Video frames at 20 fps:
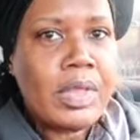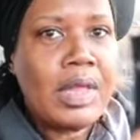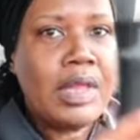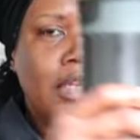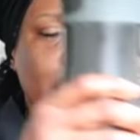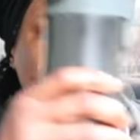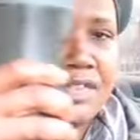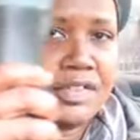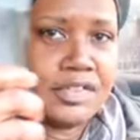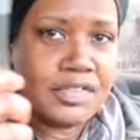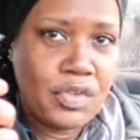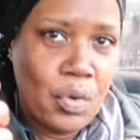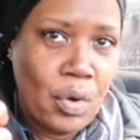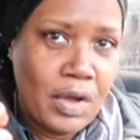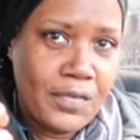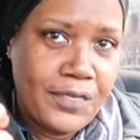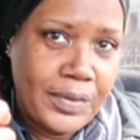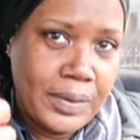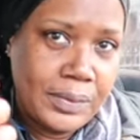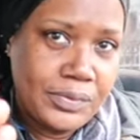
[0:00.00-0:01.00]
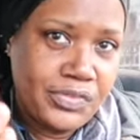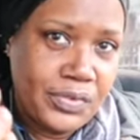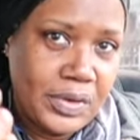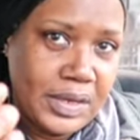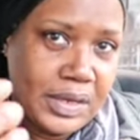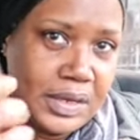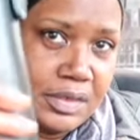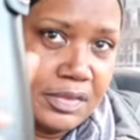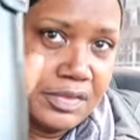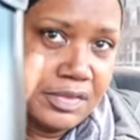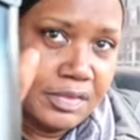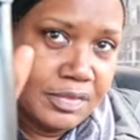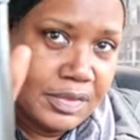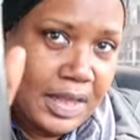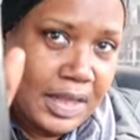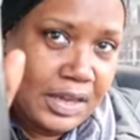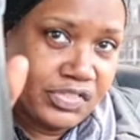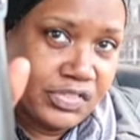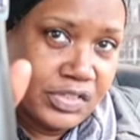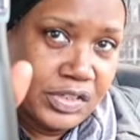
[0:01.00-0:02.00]
This is coffee I'm drinking. This is
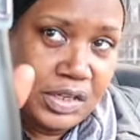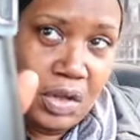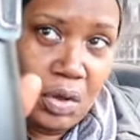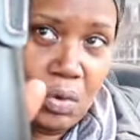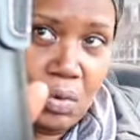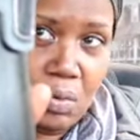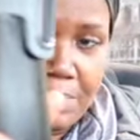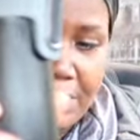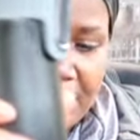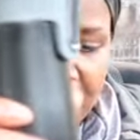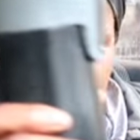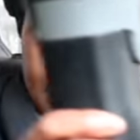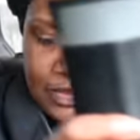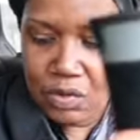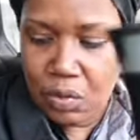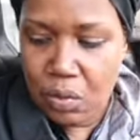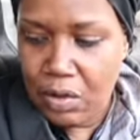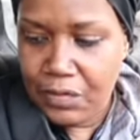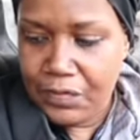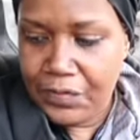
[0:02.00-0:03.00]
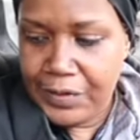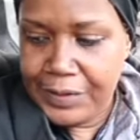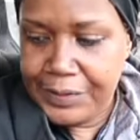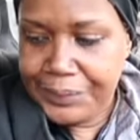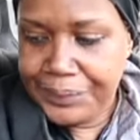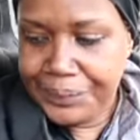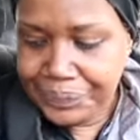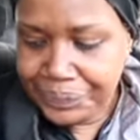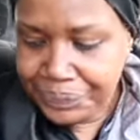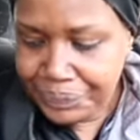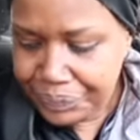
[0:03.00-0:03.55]
actually the old man's coffee.